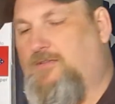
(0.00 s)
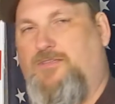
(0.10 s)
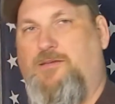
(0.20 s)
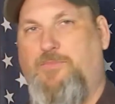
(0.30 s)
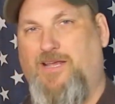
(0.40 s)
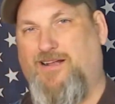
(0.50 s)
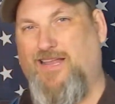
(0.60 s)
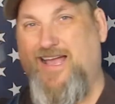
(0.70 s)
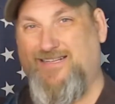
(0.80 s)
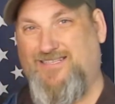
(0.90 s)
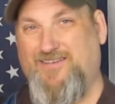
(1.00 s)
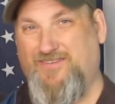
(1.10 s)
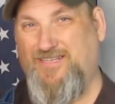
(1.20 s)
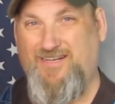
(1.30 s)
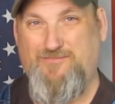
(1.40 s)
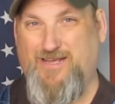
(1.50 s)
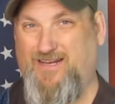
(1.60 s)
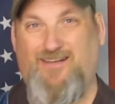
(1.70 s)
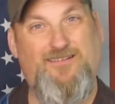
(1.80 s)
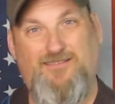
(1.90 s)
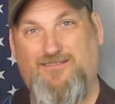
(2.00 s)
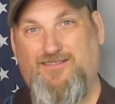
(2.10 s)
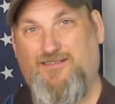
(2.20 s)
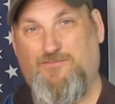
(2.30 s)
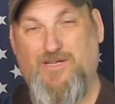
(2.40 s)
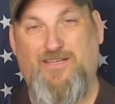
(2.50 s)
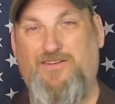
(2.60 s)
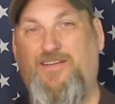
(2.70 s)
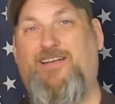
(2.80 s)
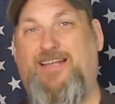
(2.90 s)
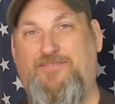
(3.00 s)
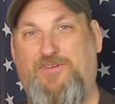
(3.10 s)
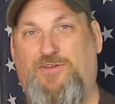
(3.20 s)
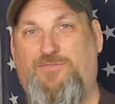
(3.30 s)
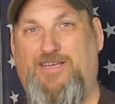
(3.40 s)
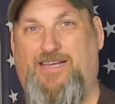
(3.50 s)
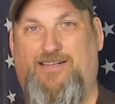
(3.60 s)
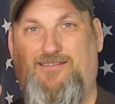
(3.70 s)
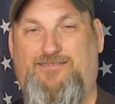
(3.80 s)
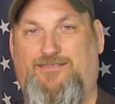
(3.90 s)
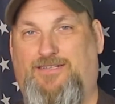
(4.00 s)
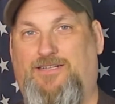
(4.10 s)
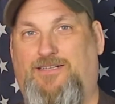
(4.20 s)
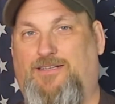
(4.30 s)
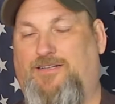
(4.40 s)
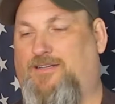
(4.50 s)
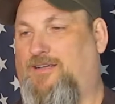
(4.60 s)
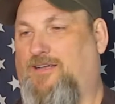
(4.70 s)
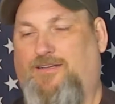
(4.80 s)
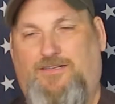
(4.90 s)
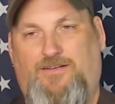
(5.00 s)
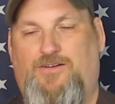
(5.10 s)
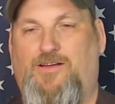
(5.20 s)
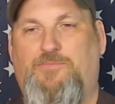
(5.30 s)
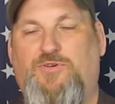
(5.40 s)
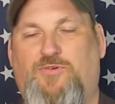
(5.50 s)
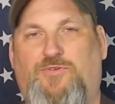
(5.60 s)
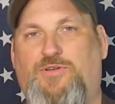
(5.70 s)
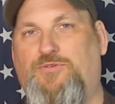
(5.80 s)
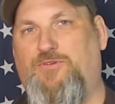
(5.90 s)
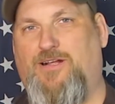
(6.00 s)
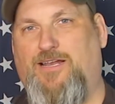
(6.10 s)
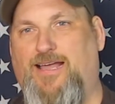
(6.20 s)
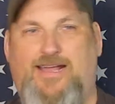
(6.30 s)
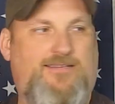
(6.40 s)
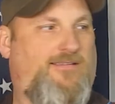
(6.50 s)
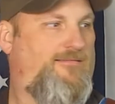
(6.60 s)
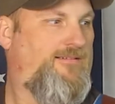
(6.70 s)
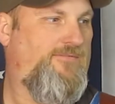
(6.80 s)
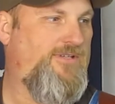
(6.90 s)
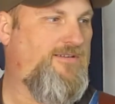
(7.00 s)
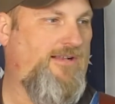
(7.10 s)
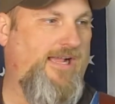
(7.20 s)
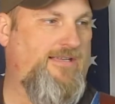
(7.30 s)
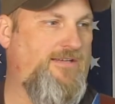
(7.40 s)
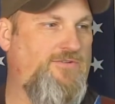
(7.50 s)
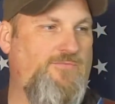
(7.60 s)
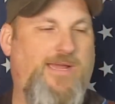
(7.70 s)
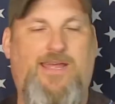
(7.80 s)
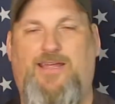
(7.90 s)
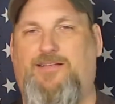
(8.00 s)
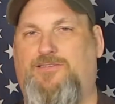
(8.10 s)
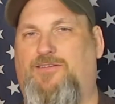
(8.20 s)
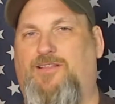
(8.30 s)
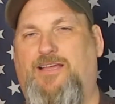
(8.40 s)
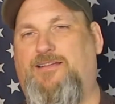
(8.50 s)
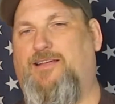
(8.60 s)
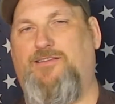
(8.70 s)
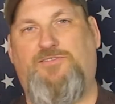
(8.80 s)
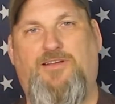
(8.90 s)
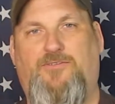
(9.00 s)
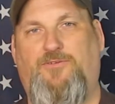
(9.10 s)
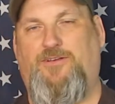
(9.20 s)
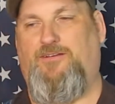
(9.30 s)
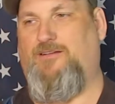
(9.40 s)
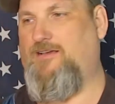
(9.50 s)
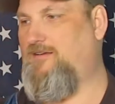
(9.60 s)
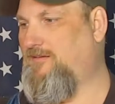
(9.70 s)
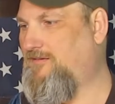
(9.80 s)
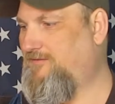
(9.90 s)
sent me a Glock 17 mag. Brother, you didn't have to do that. You know, I'm new, new to Glocks. I'm just collecting new mags and all that kind of stuff. And uh,